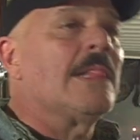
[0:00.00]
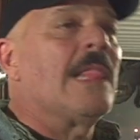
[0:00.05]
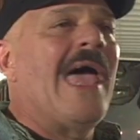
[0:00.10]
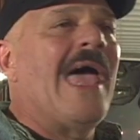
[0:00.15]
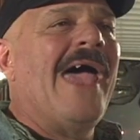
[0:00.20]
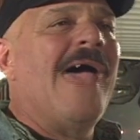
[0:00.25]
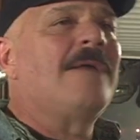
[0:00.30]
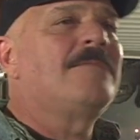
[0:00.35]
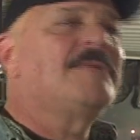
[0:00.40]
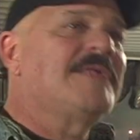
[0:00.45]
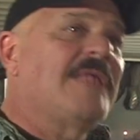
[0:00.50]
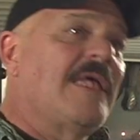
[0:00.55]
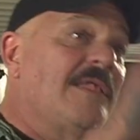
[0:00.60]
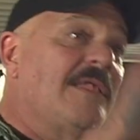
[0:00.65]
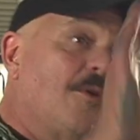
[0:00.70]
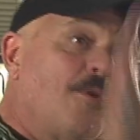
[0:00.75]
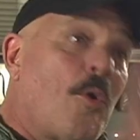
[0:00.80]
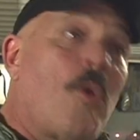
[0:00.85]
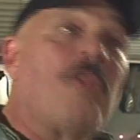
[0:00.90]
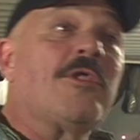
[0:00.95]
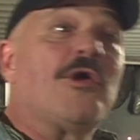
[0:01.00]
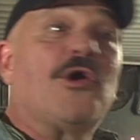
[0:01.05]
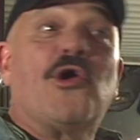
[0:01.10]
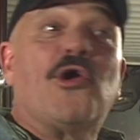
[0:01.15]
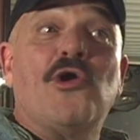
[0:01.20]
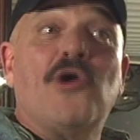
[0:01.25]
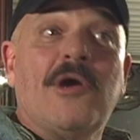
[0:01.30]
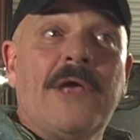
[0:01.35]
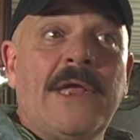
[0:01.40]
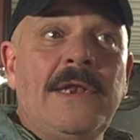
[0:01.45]
labs, they did all the
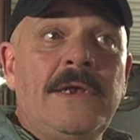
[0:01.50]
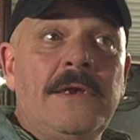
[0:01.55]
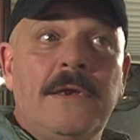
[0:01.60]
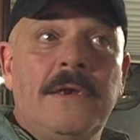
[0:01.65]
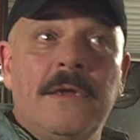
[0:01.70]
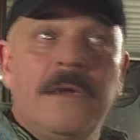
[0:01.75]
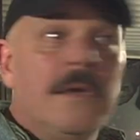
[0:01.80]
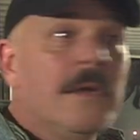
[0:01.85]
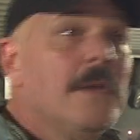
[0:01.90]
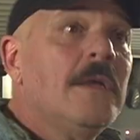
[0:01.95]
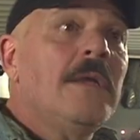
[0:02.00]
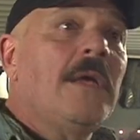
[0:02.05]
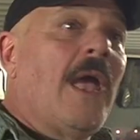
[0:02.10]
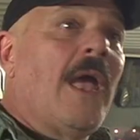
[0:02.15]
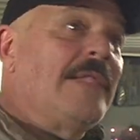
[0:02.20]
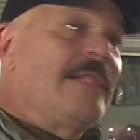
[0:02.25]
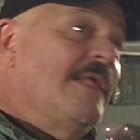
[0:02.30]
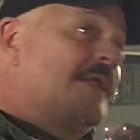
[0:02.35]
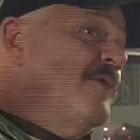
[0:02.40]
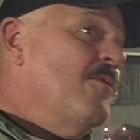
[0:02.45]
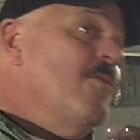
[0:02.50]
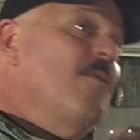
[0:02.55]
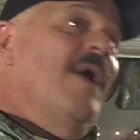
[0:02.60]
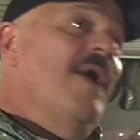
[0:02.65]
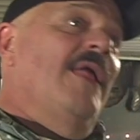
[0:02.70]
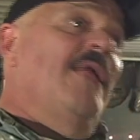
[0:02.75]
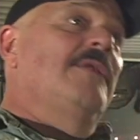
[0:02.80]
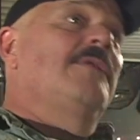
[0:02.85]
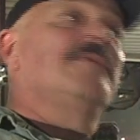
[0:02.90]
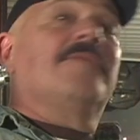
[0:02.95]
cooking, and then it
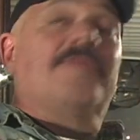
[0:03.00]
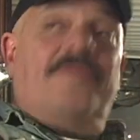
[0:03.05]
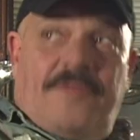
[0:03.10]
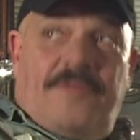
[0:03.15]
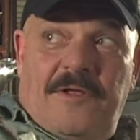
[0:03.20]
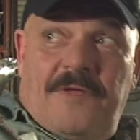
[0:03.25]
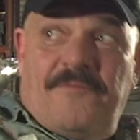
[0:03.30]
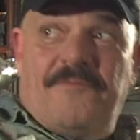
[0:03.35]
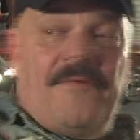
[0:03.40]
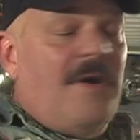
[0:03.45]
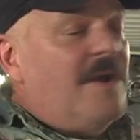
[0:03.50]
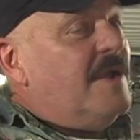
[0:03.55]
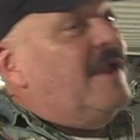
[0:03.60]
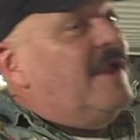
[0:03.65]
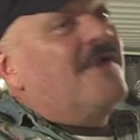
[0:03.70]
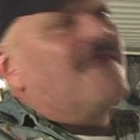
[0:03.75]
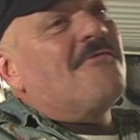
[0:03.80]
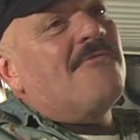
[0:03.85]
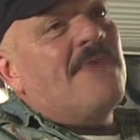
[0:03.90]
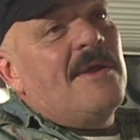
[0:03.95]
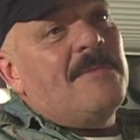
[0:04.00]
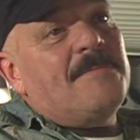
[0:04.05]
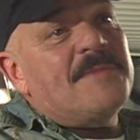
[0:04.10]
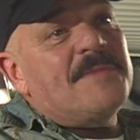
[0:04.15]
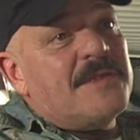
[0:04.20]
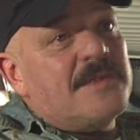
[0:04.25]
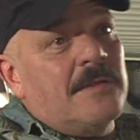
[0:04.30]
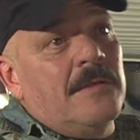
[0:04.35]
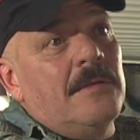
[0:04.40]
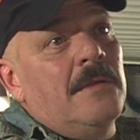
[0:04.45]
went to the fucking
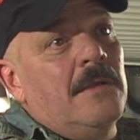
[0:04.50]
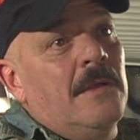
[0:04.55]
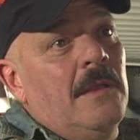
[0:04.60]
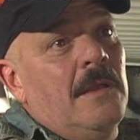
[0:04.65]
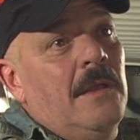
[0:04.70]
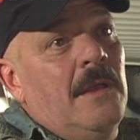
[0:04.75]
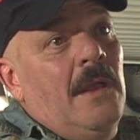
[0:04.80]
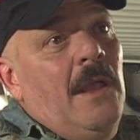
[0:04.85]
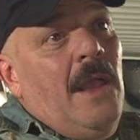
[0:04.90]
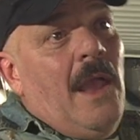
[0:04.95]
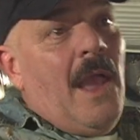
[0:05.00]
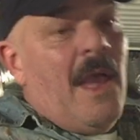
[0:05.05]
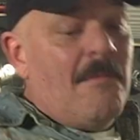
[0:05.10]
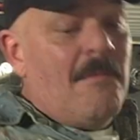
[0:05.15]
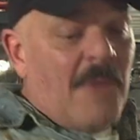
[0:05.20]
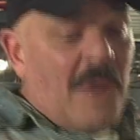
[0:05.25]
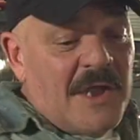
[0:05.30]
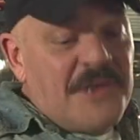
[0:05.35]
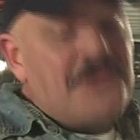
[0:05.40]
Crips, and my